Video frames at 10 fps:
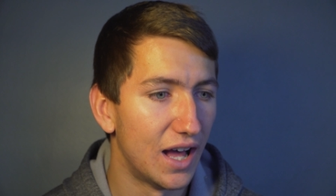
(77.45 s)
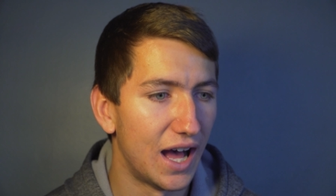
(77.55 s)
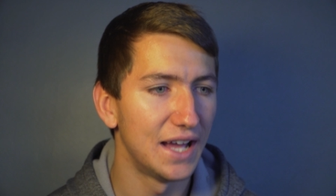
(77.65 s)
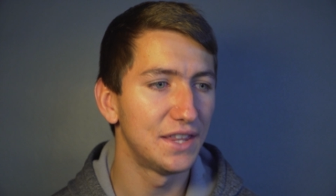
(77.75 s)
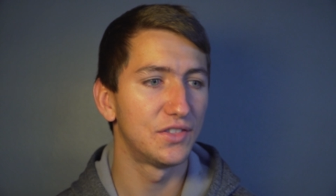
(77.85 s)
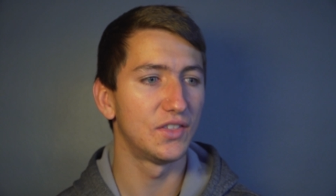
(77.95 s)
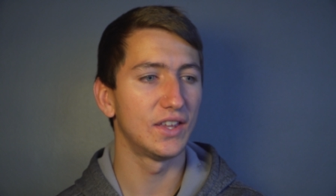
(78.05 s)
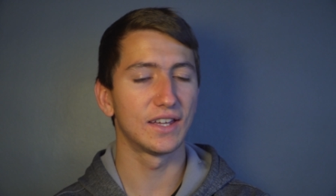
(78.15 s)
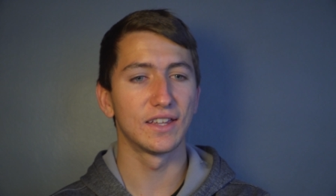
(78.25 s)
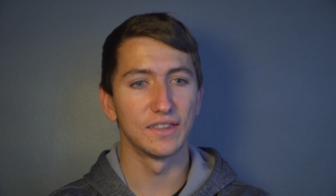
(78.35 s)
I
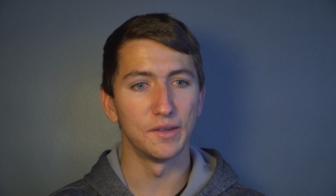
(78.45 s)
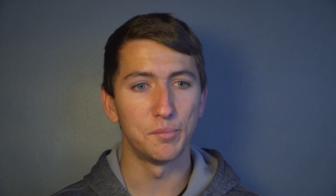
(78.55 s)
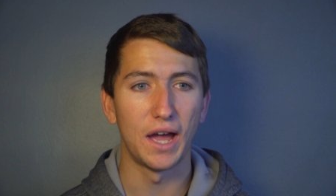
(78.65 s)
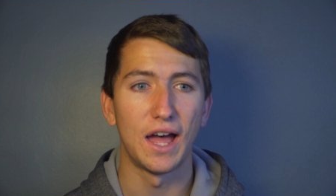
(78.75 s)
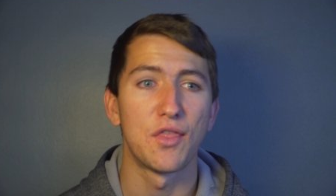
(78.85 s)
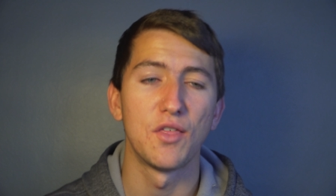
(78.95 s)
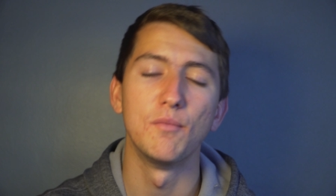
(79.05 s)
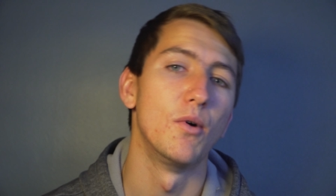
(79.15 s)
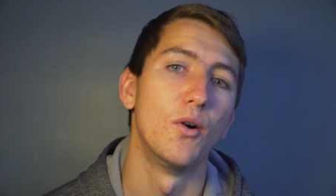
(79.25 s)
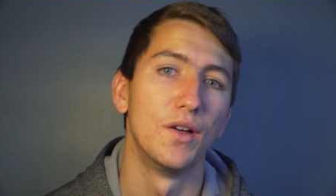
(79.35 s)
think the path
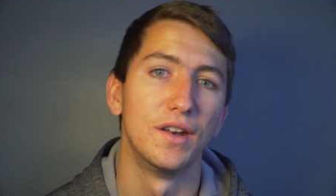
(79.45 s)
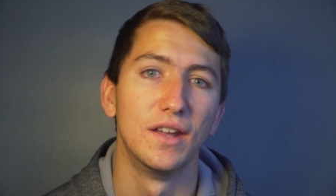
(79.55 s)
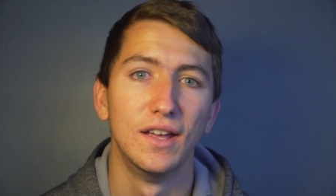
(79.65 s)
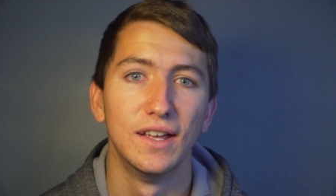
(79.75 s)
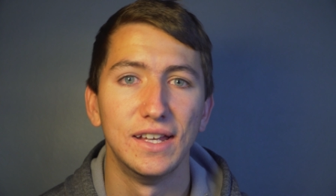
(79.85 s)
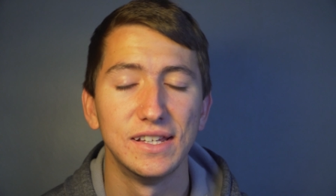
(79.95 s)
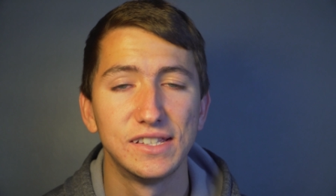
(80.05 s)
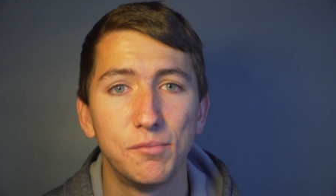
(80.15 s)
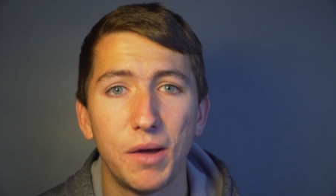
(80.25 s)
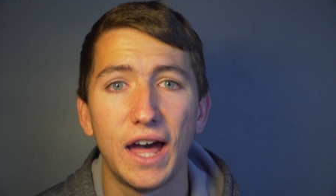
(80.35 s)
I'm on
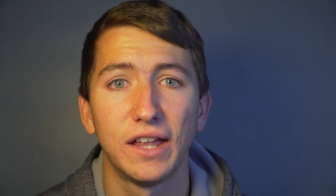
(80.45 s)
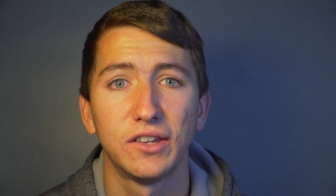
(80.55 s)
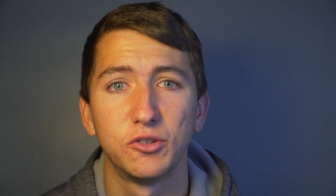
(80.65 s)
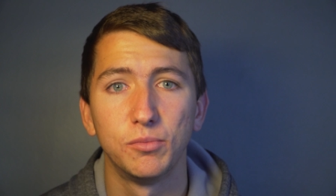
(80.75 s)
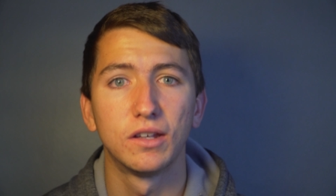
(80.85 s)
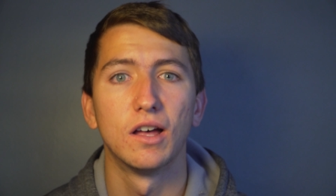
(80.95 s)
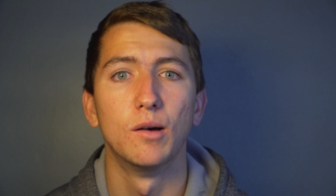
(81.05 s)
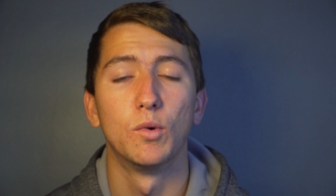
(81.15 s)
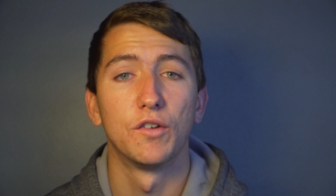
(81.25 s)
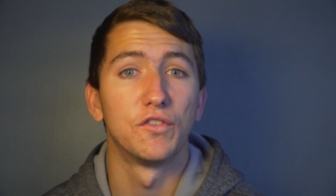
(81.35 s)
is the path to
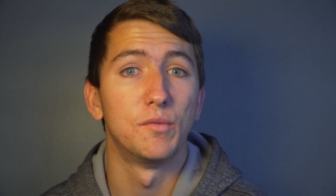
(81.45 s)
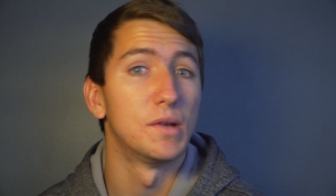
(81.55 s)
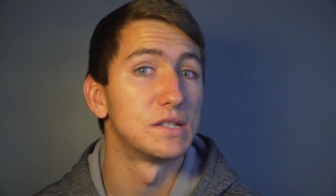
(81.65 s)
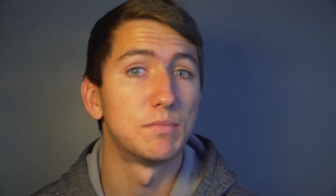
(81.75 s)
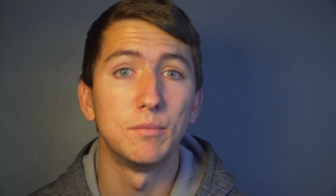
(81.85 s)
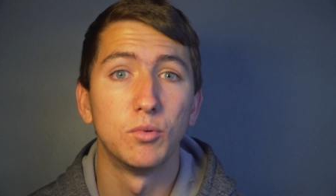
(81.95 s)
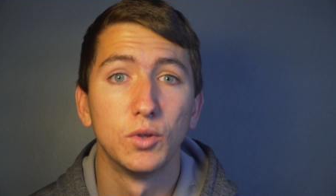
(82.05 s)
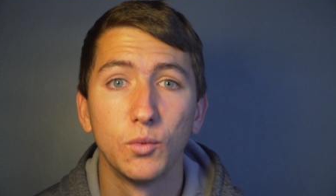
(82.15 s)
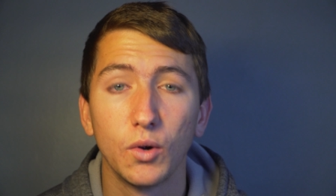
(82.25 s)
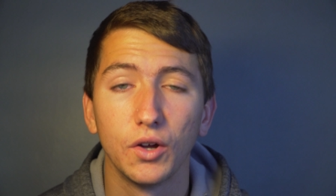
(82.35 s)
become one of the best people
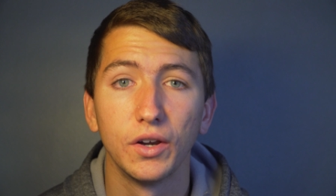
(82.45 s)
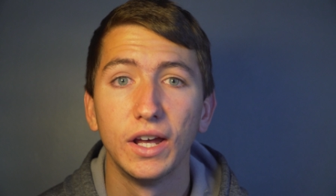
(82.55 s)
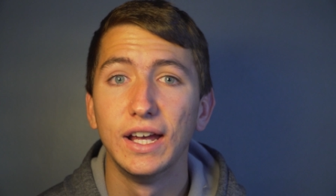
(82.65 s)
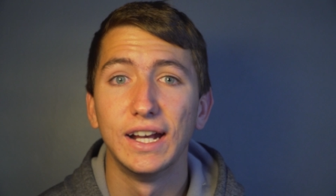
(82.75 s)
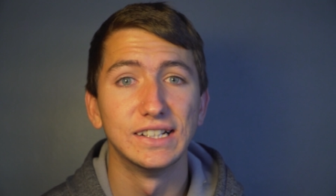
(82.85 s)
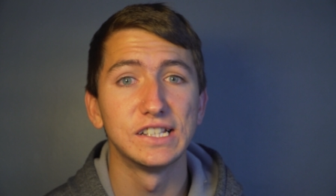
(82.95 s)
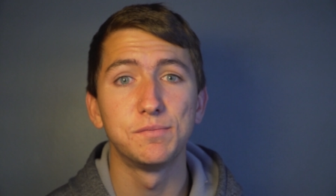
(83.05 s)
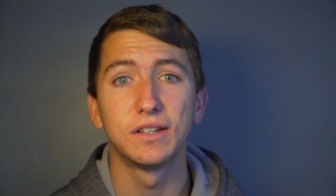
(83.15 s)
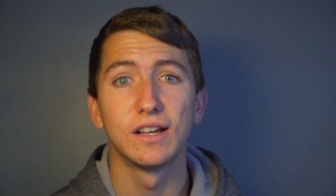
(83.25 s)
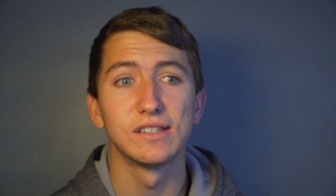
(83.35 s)
in the world. And
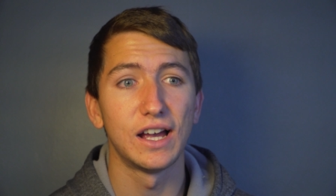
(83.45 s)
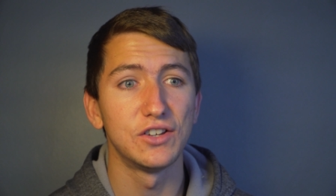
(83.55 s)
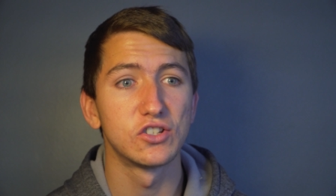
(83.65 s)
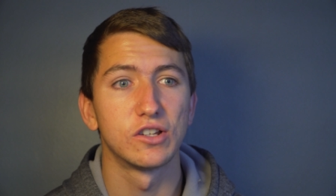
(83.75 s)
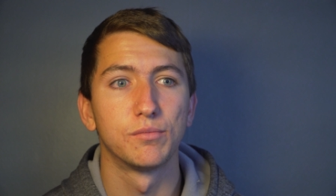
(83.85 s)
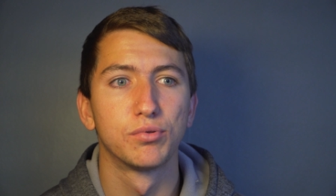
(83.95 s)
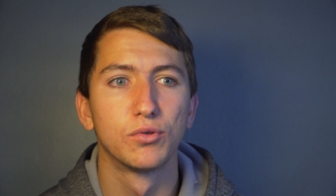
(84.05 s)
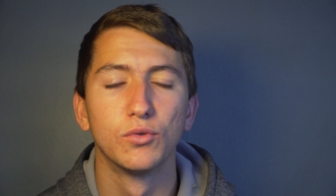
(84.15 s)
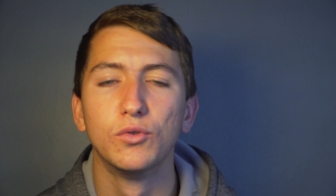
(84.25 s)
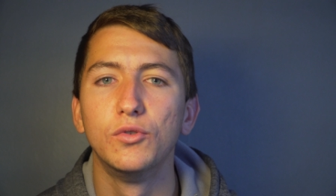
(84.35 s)
that's because I just
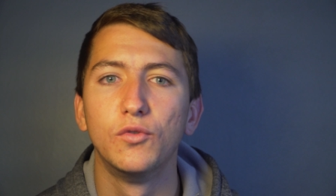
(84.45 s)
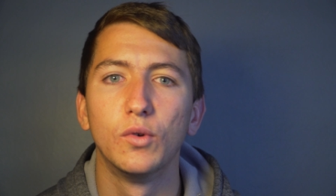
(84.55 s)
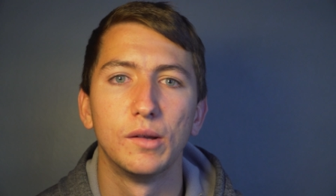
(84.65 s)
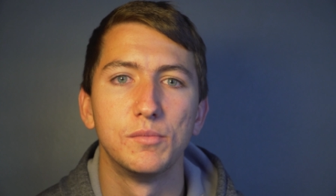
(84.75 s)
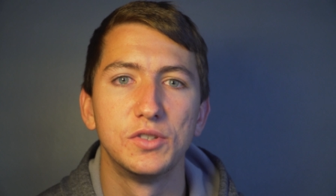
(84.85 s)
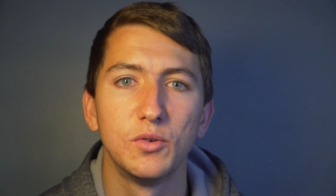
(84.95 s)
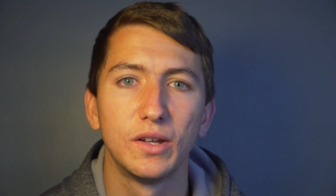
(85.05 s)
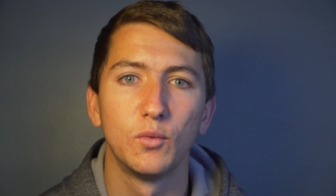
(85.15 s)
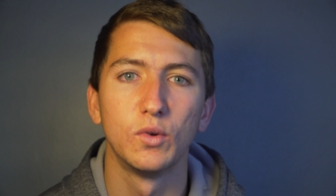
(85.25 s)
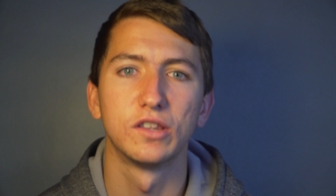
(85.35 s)
approve what I'm
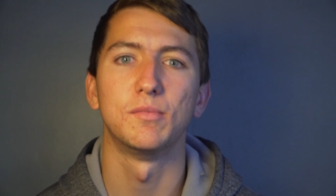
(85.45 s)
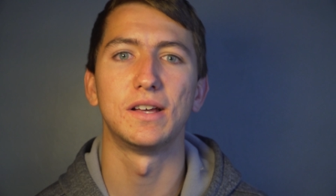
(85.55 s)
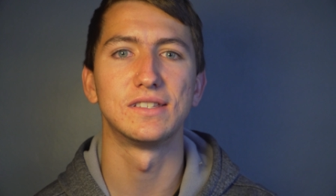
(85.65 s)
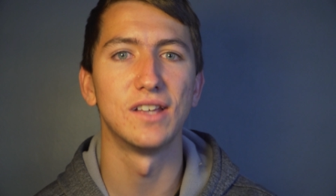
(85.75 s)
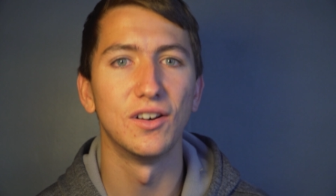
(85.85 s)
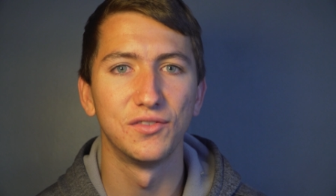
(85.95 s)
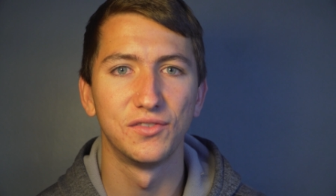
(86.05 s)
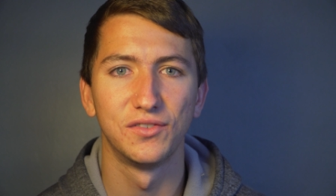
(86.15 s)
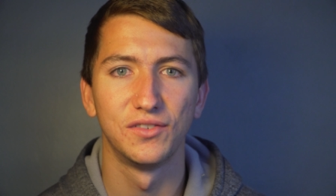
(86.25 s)
doing with myself.